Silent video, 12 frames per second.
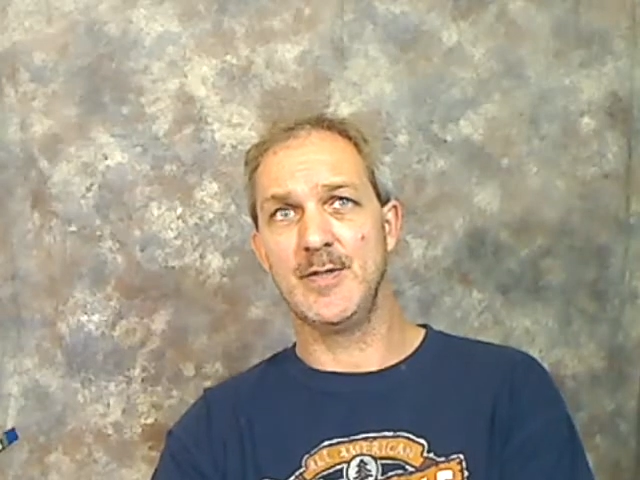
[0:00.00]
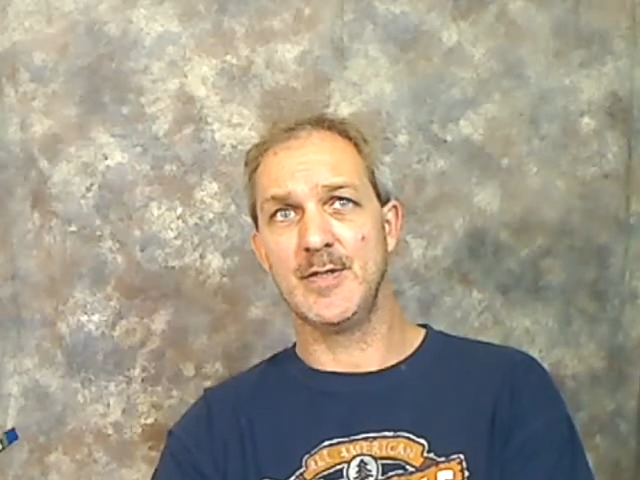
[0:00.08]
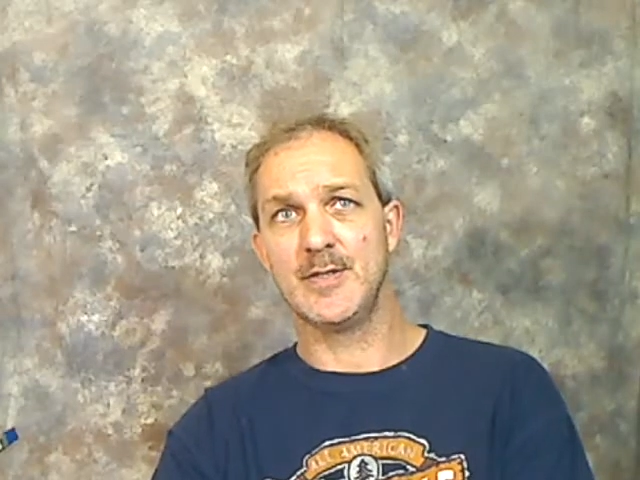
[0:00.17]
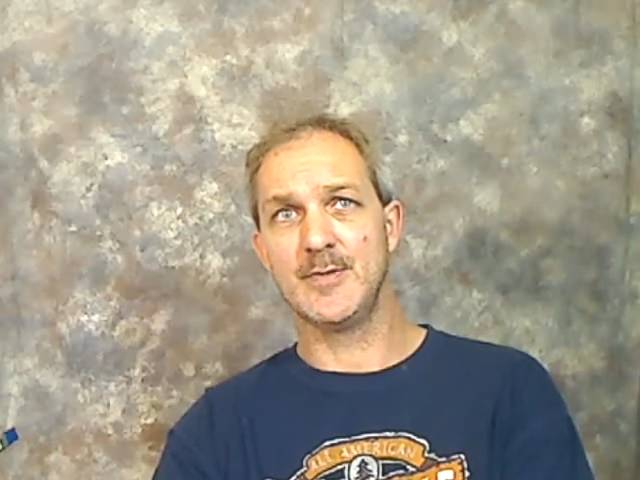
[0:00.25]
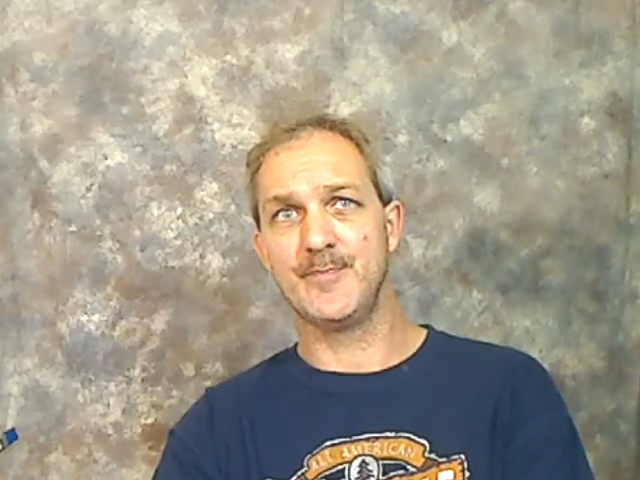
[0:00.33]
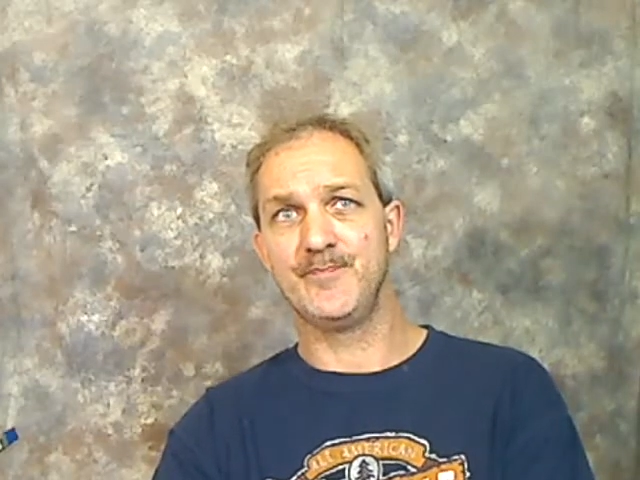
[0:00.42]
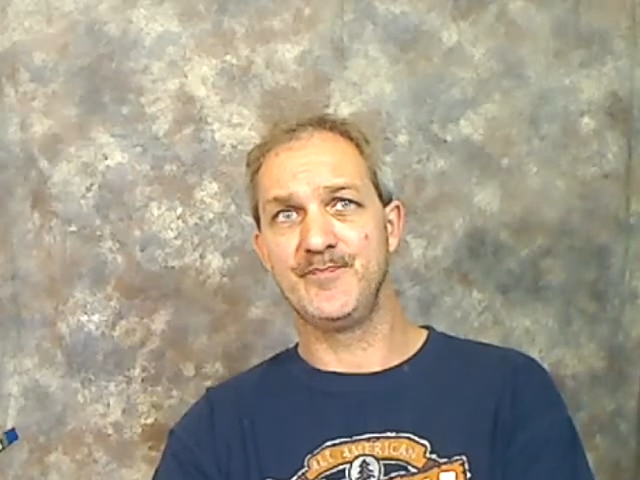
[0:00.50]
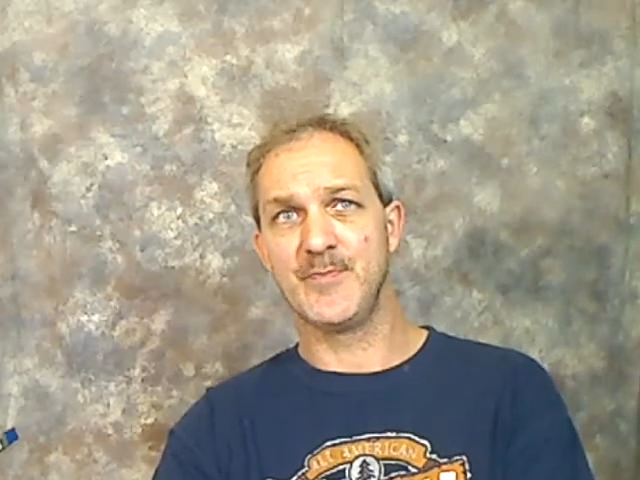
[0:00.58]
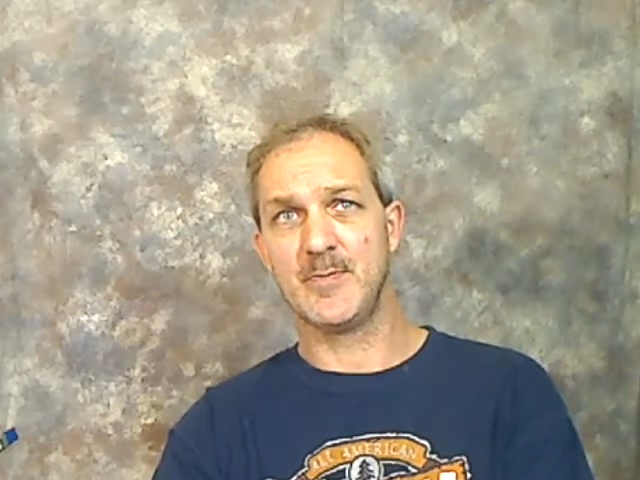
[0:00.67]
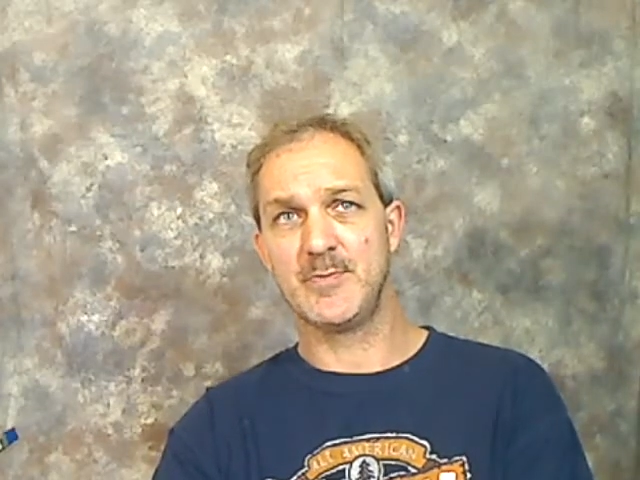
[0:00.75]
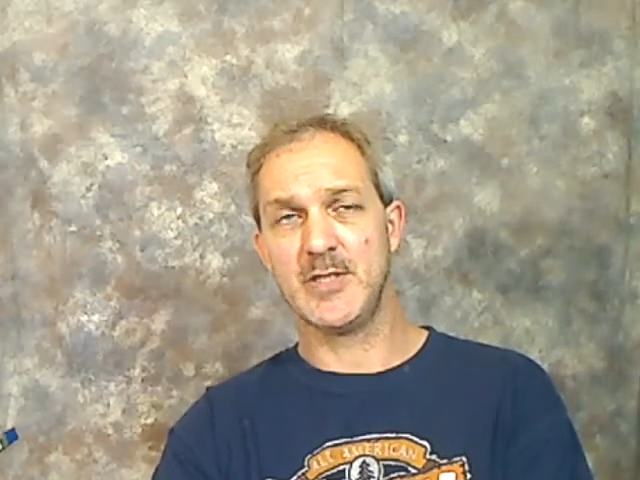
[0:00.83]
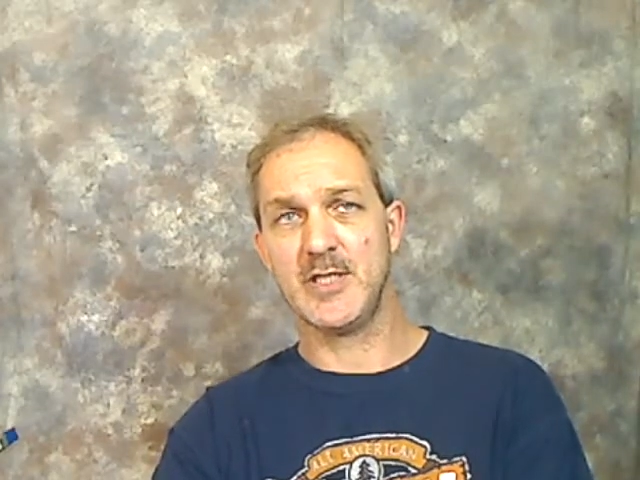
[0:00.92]

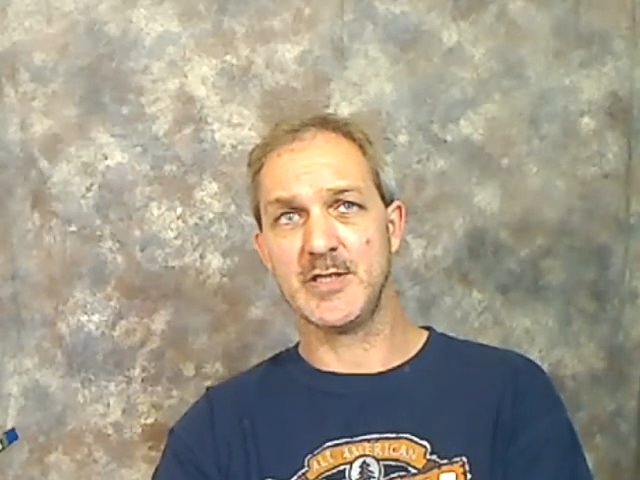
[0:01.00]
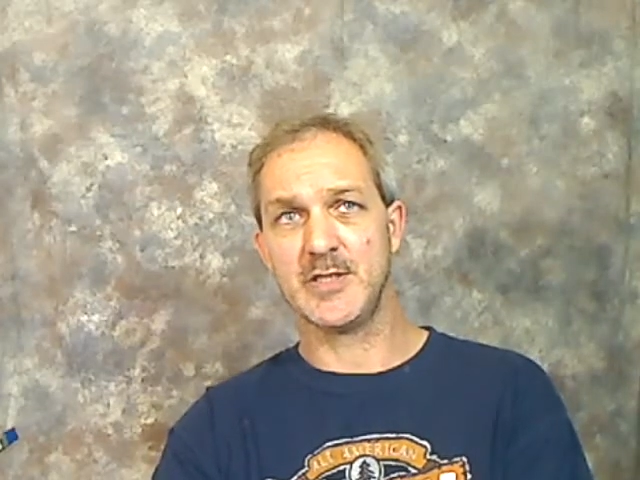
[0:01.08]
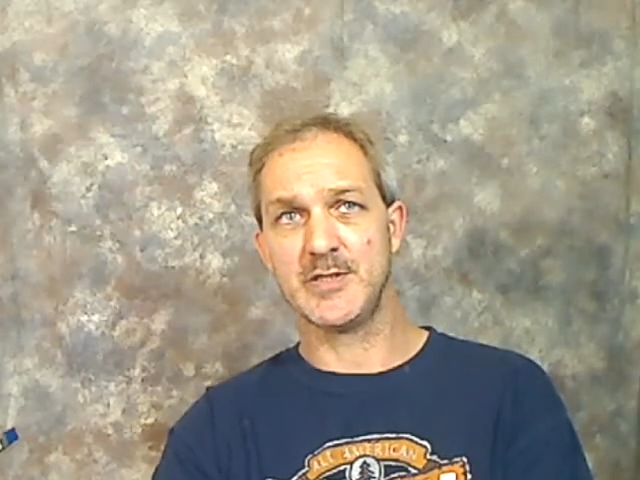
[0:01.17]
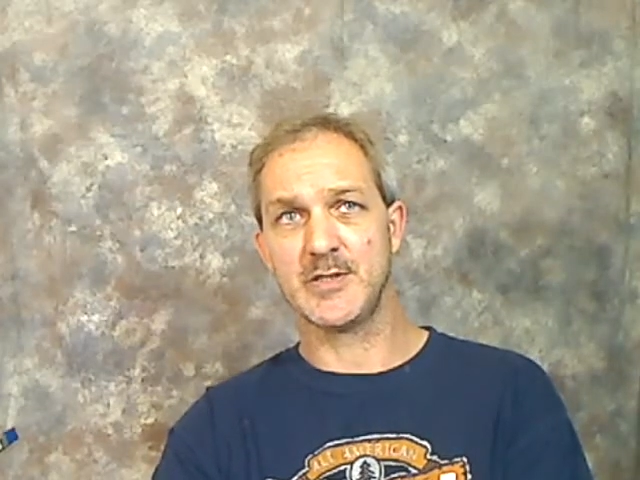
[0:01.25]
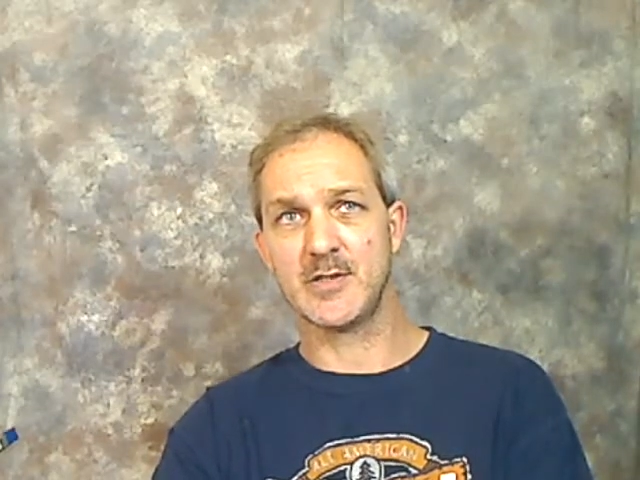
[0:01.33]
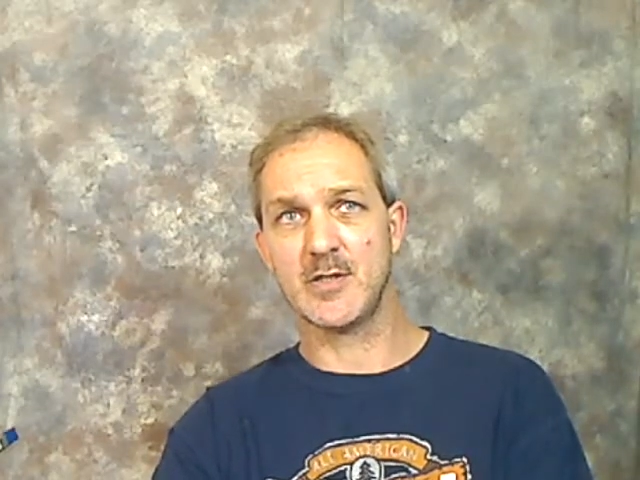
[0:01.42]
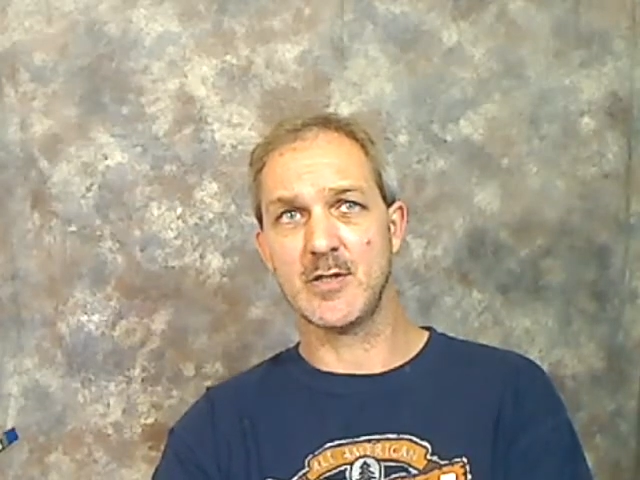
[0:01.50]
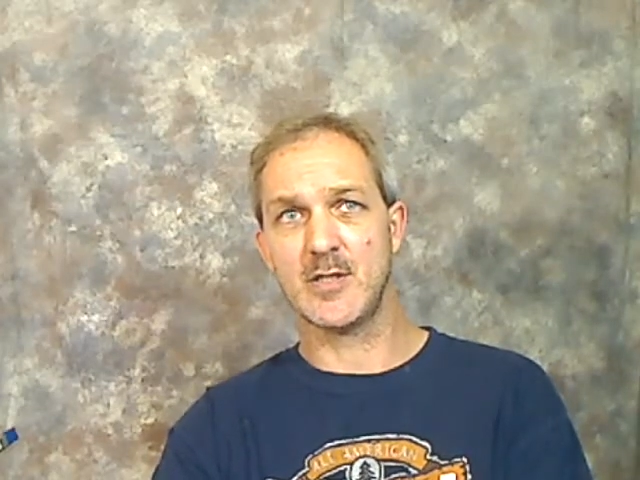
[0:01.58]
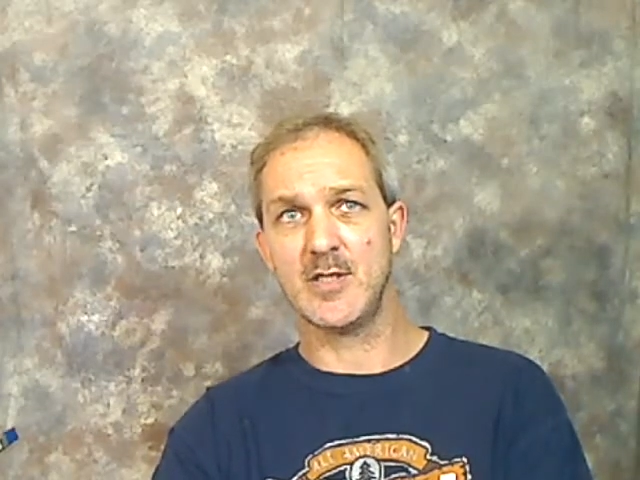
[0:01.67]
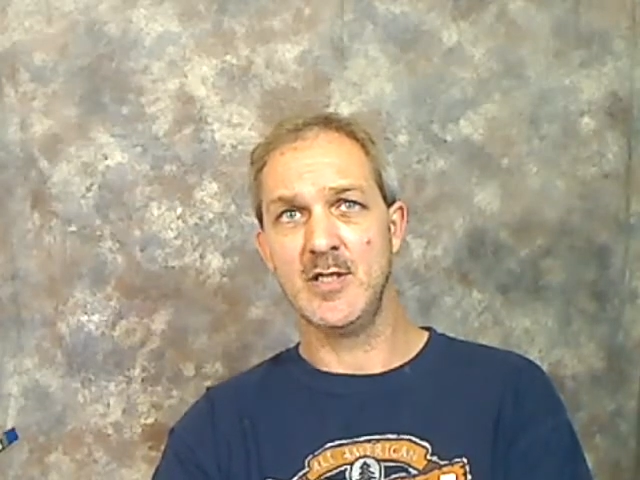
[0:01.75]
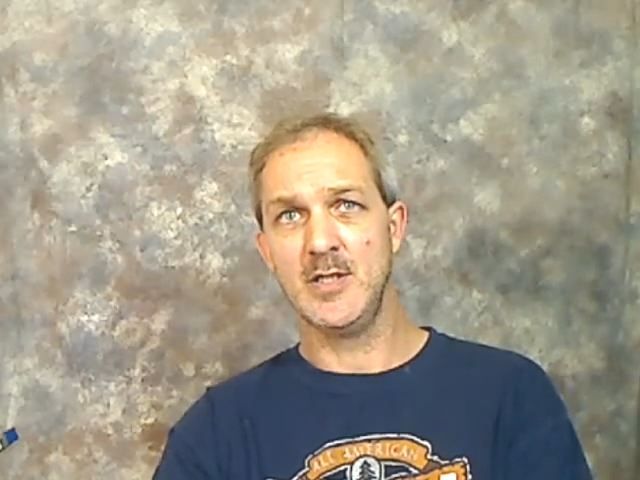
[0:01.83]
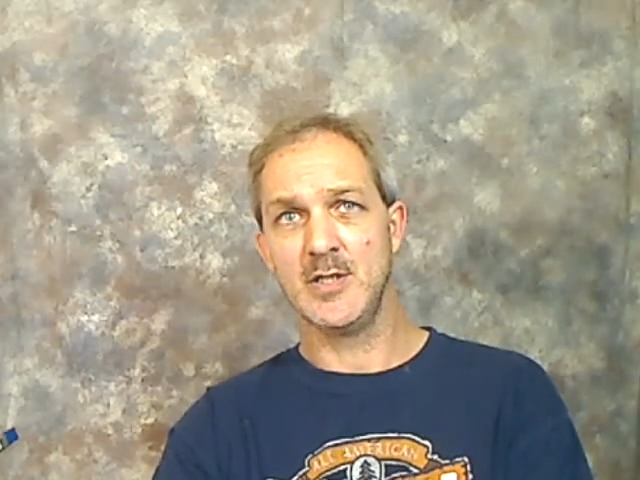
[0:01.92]
I'm trying to get the car